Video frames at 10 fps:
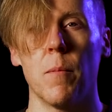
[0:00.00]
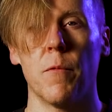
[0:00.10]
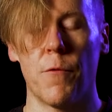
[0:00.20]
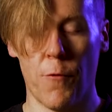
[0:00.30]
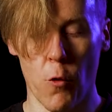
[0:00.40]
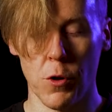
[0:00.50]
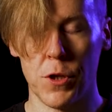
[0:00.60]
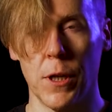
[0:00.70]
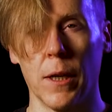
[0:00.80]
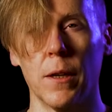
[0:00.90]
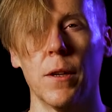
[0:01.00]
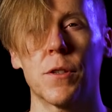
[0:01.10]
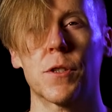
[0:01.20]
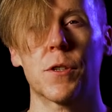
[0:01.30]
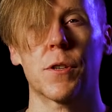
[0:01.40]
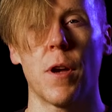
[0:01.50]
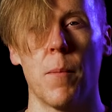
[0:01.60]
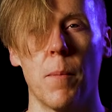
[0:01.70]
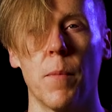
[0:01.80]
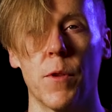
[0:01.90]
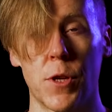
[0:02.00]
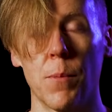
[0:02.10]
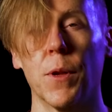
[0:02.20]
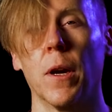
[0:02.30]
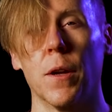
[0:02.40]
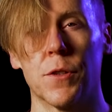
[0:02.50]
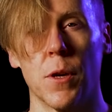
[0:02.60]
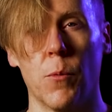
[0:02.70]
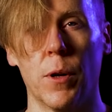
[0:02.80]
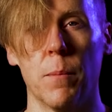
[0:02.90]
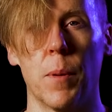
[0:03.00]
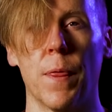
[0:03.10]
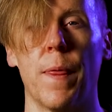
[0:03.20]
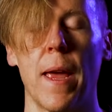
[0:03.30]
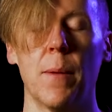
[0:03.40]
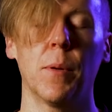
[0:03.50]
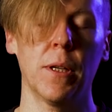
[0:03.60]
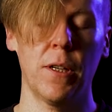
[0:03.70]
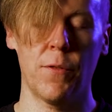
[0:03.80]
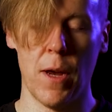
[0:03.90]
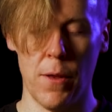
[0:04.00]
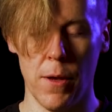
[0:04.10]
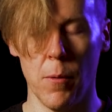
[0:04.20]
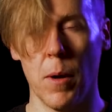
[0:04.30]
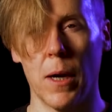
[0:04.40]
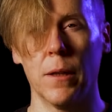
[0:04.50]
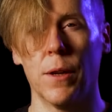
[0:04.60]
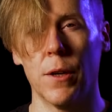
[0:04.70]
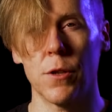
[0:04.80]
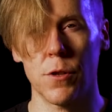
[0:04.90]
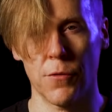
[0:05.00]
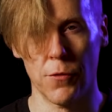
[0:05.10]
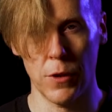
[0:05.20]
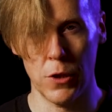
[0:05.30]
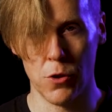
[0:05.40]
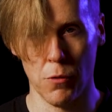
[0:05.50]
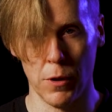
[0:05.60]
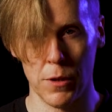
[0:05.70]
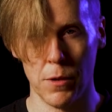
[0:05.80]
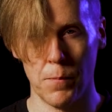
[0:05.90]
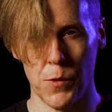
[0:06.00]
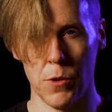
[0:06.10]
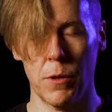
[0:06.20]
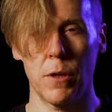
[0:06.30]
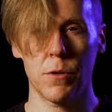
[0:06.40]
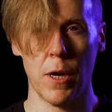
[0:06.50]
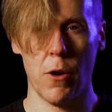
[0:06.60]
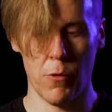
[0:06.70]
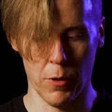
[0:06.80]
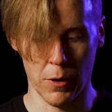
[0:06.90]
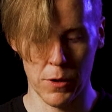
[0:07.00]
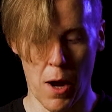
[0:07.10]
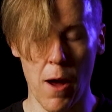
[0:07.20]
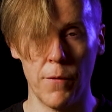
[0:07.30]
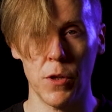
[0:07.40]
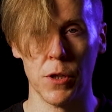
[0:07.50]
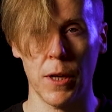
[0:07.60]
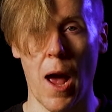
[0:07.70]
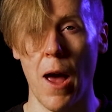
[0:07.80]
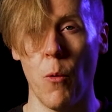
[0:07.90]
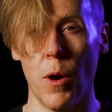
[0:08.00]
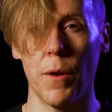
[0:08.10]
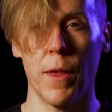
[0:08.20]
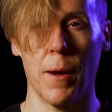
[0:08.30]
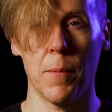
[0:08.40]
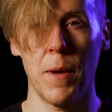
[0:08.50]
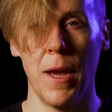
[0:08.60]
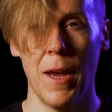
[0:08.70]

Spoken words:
forcing something on someone, but they believe in their mind that it's a free choice. So here's how it works. Obviously, I want them